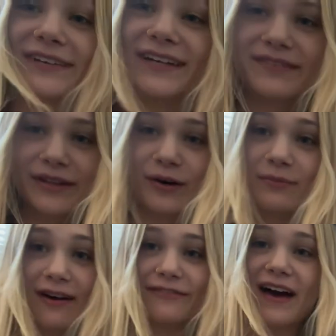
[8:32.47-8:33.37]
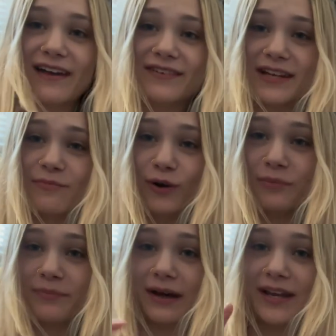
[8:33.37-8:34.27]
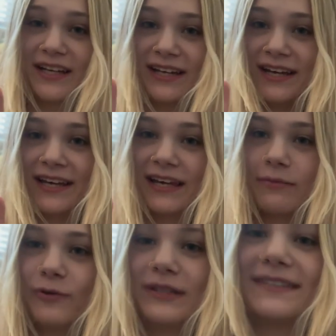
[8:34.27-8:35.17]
even though I'm not five anymore, but give me one